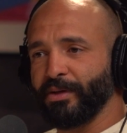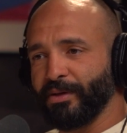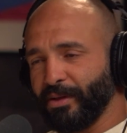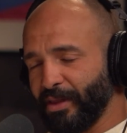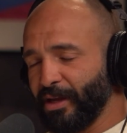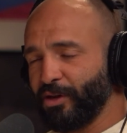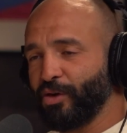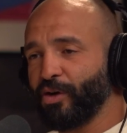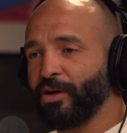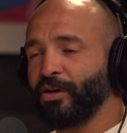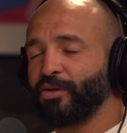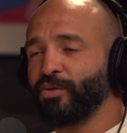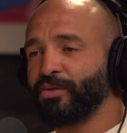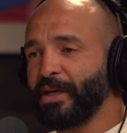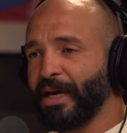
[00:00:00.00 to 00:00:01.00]
Then you're going to
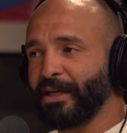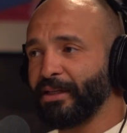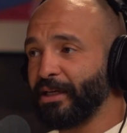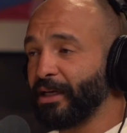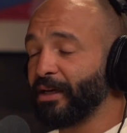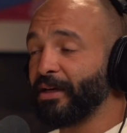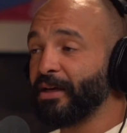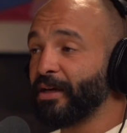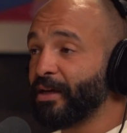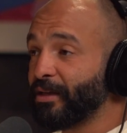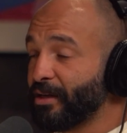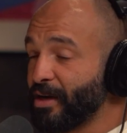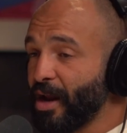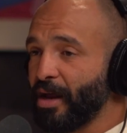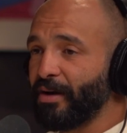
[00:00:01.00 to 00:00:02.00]
do technique.
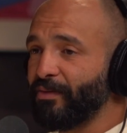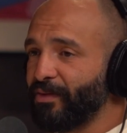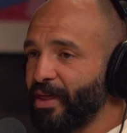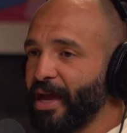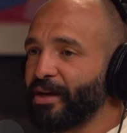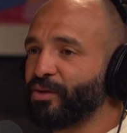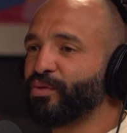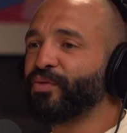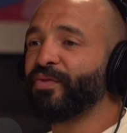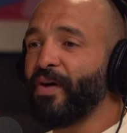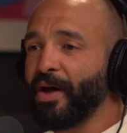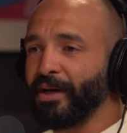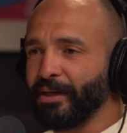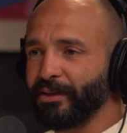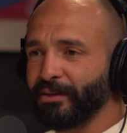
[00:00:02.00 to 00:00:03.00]
None of that is
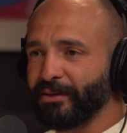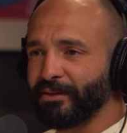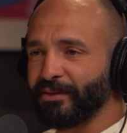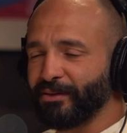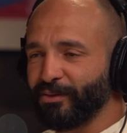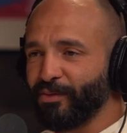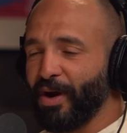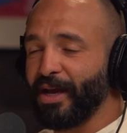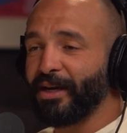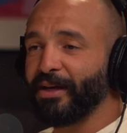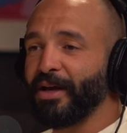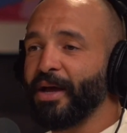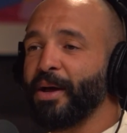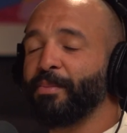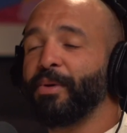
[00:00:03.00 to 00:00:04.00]
fun, right?
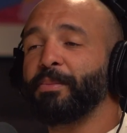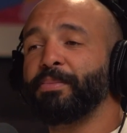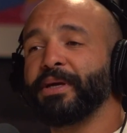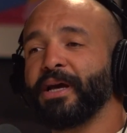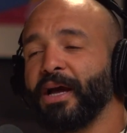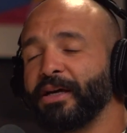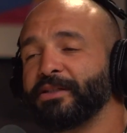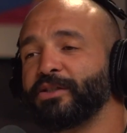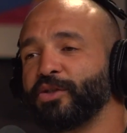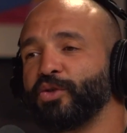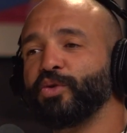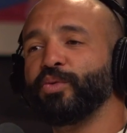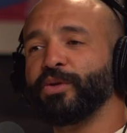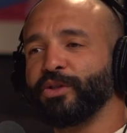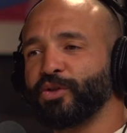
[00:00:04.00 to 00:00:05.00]
But because
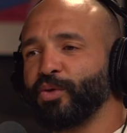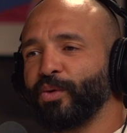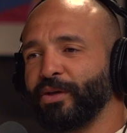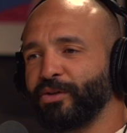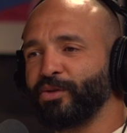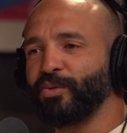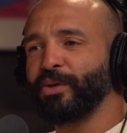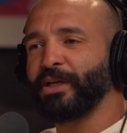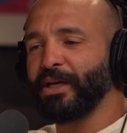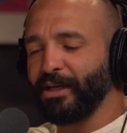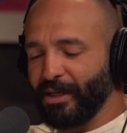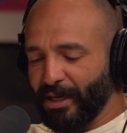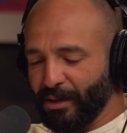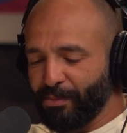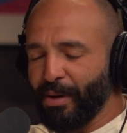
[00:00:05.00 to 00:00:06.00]
you enjoy doing
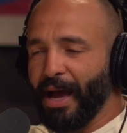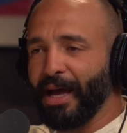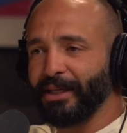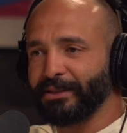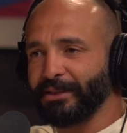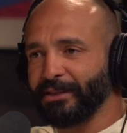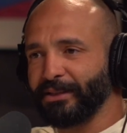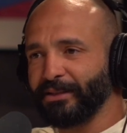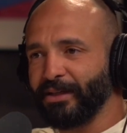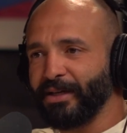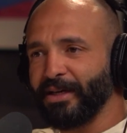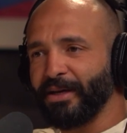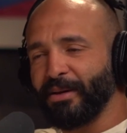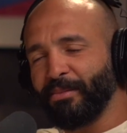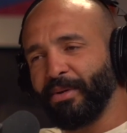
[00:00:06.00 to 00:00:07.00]
it, it passes.
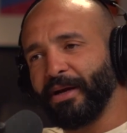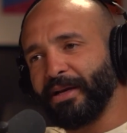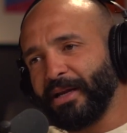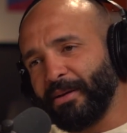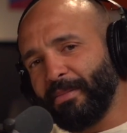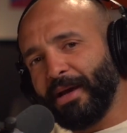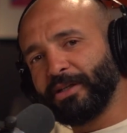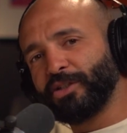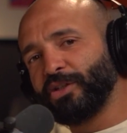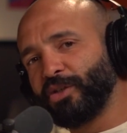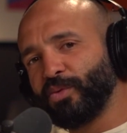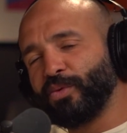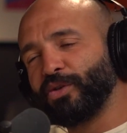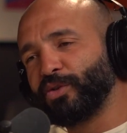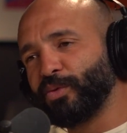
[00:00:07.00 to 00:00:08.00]
But imagine
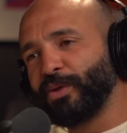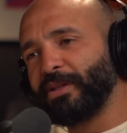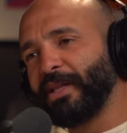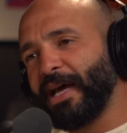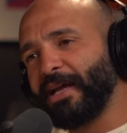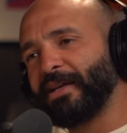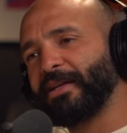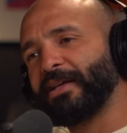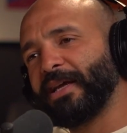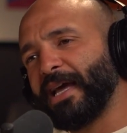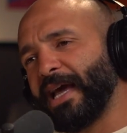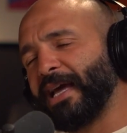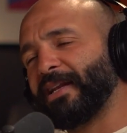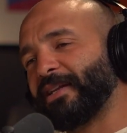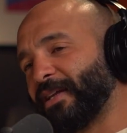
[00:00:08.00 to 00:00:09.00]
you were doing that
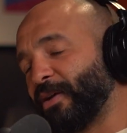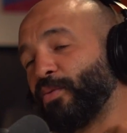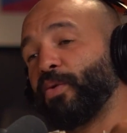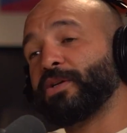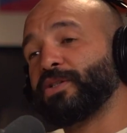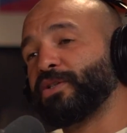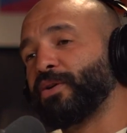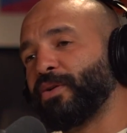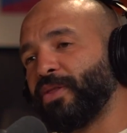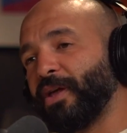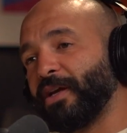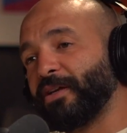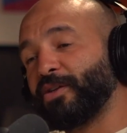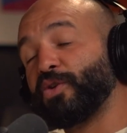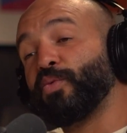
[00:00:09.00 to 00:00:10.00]
and it wasn't your
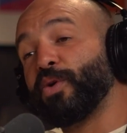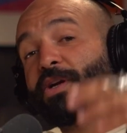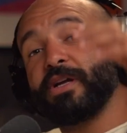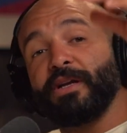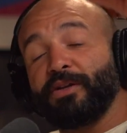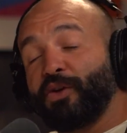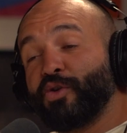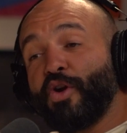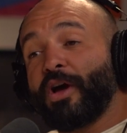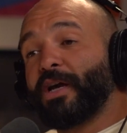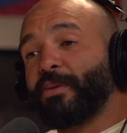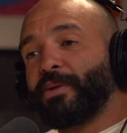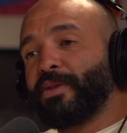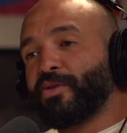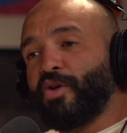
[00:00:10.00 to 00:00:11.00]
thing. You're not going
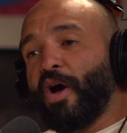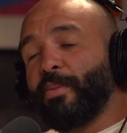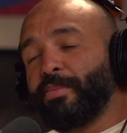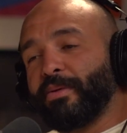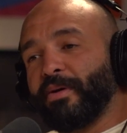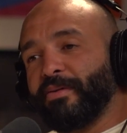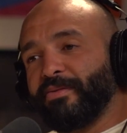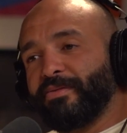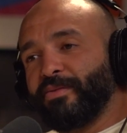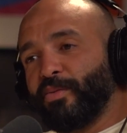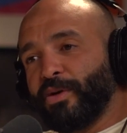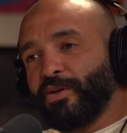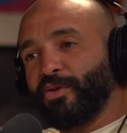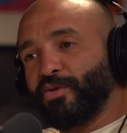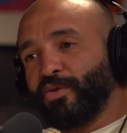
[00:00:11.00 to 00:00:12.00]
to be the top of
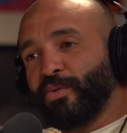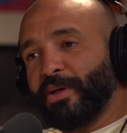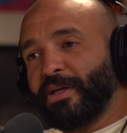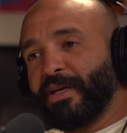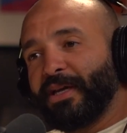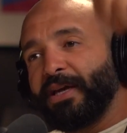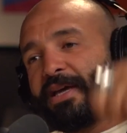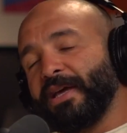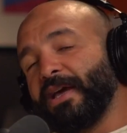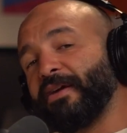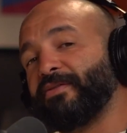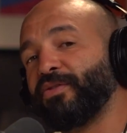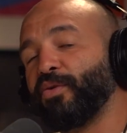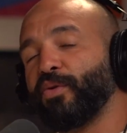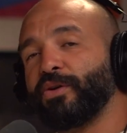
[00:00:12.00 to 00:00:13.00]
what you're doing.
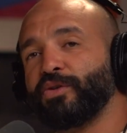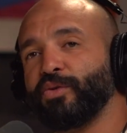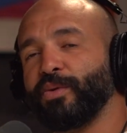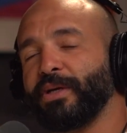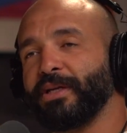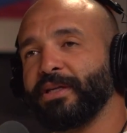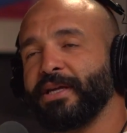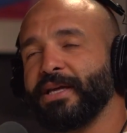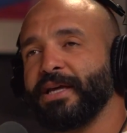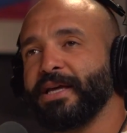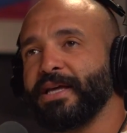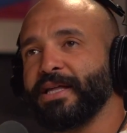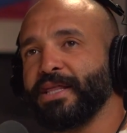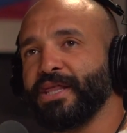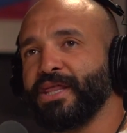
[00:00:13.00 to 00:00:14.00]
If you're doing
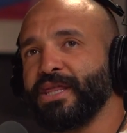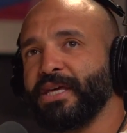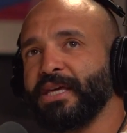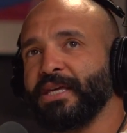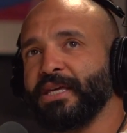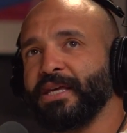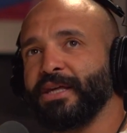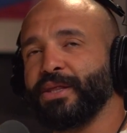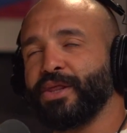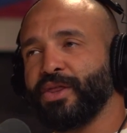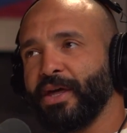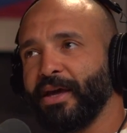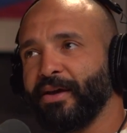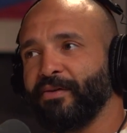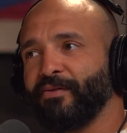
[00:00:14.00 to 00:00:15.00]
the
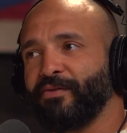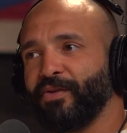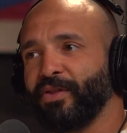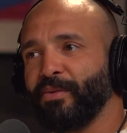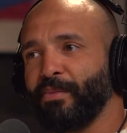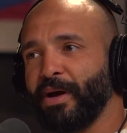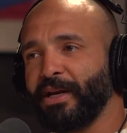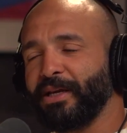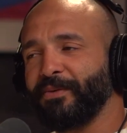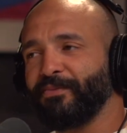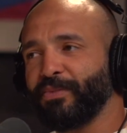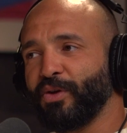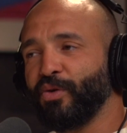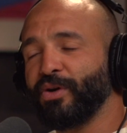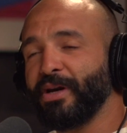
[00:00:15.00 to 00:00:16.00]
thing for the money,
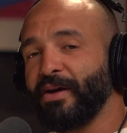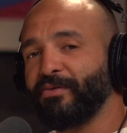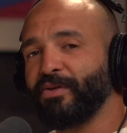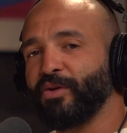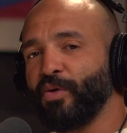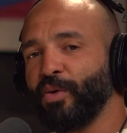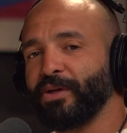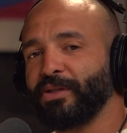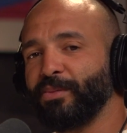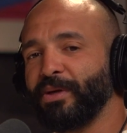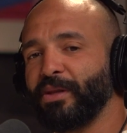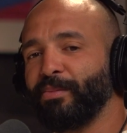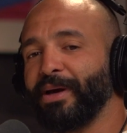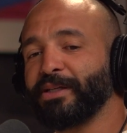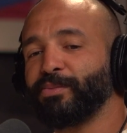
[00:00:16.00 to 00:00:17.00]
you're never going to be
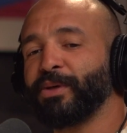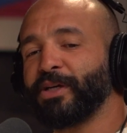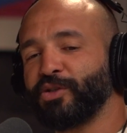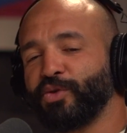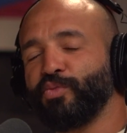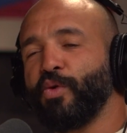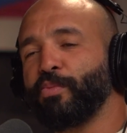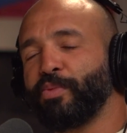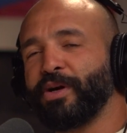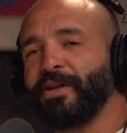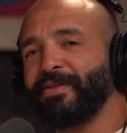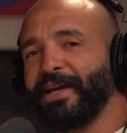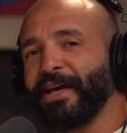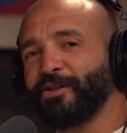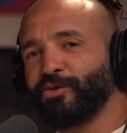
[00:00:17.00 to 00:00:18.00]
the best, because you won't put
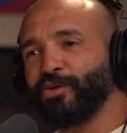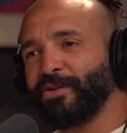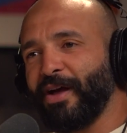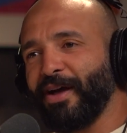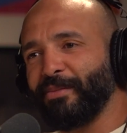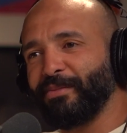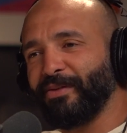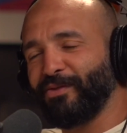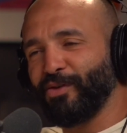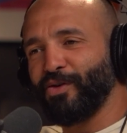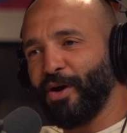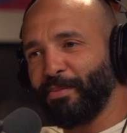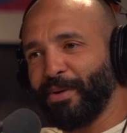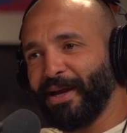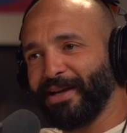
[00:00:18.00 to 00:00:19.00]
in the extra time if you're
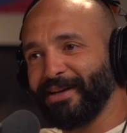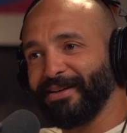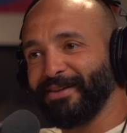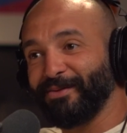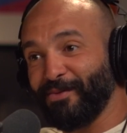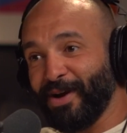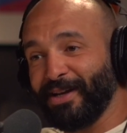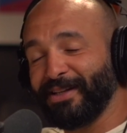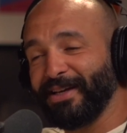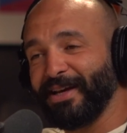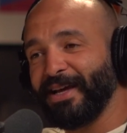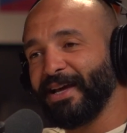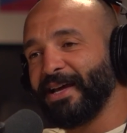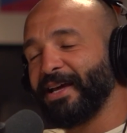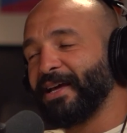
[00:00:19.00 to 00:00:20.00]
not paid, right?
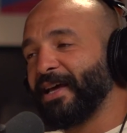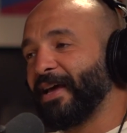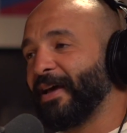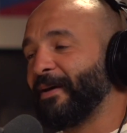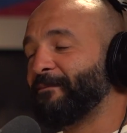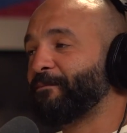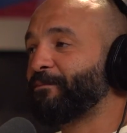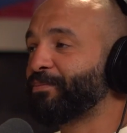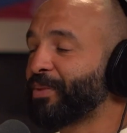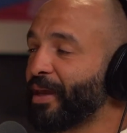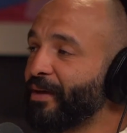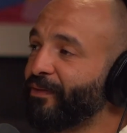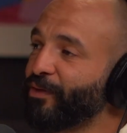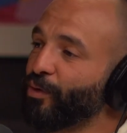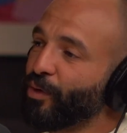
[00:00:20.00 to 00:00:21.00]
100%.
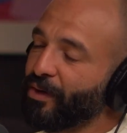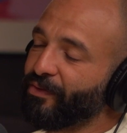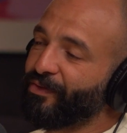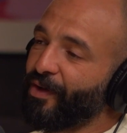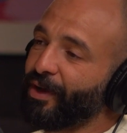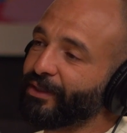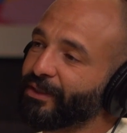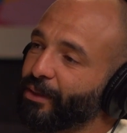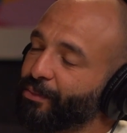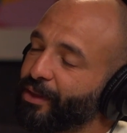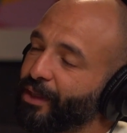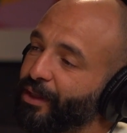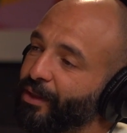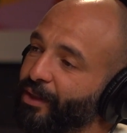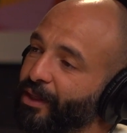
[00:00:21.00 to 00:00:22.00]
If you can find
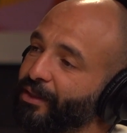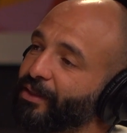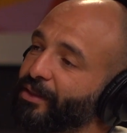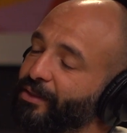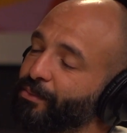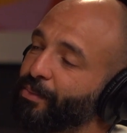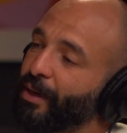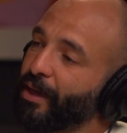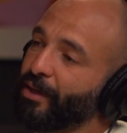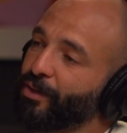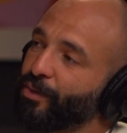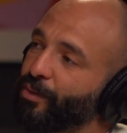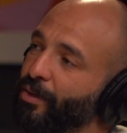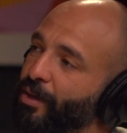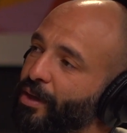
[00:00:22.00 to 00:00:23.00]
something that doesn't pay you,